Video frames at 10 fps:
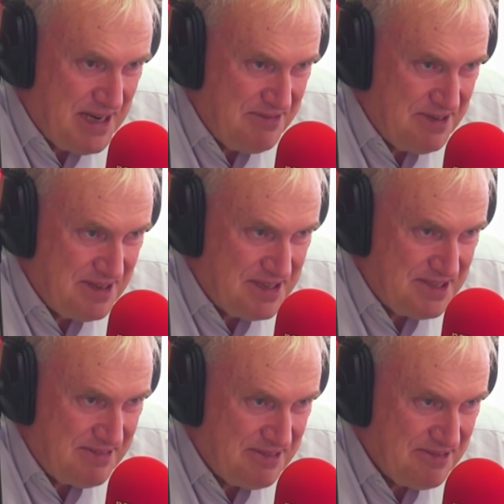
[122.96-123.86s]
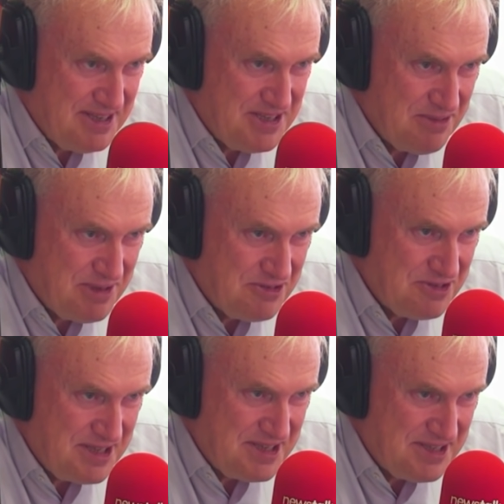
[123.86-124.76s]
benefit of this is if you can find someone who's
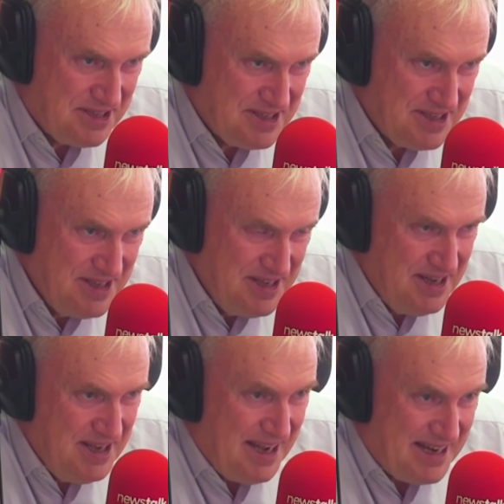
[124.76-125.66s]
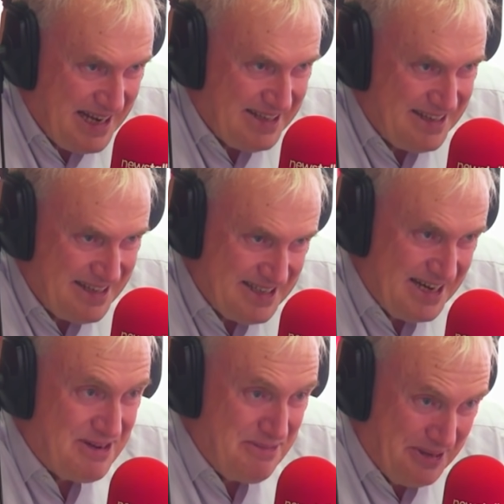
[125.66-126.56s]
resistant and get that into
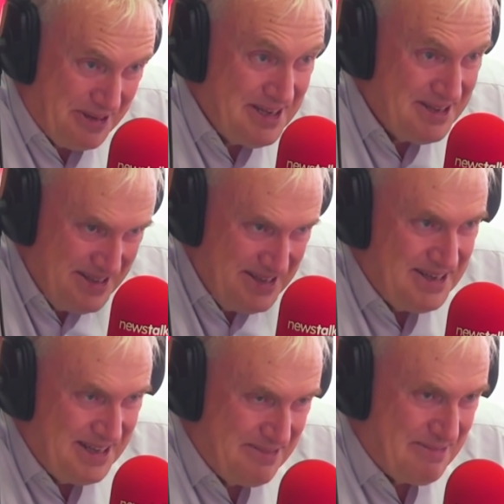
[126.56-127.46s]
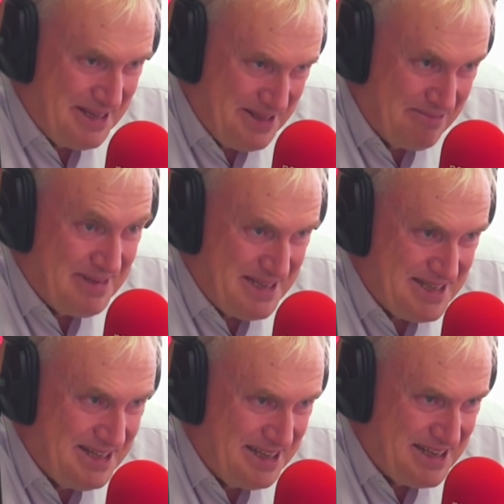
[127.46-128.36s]
everybody, it'll make them
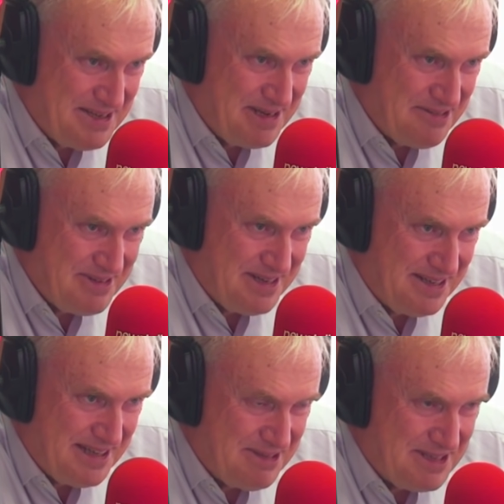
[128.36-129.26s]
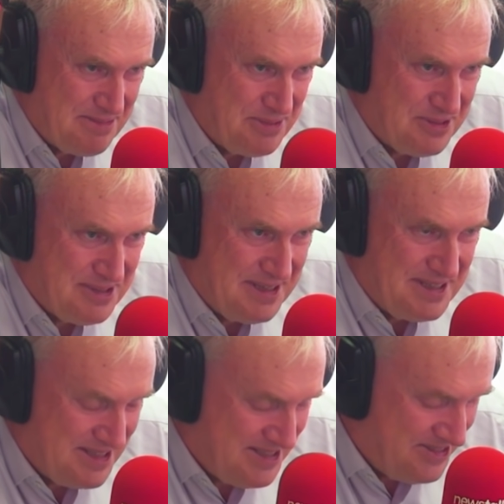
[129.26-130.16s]
less likely to be infected. That's why it's important,
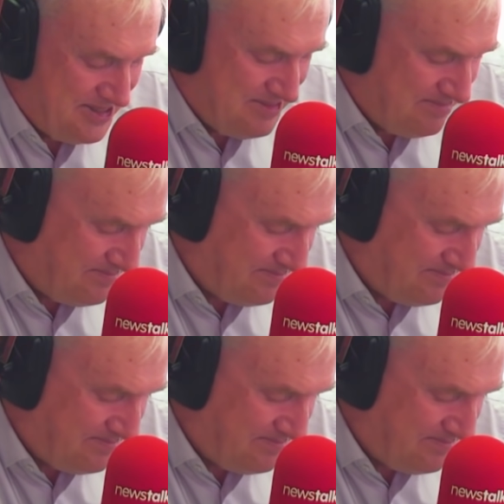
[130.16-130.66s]
these kinds of studies.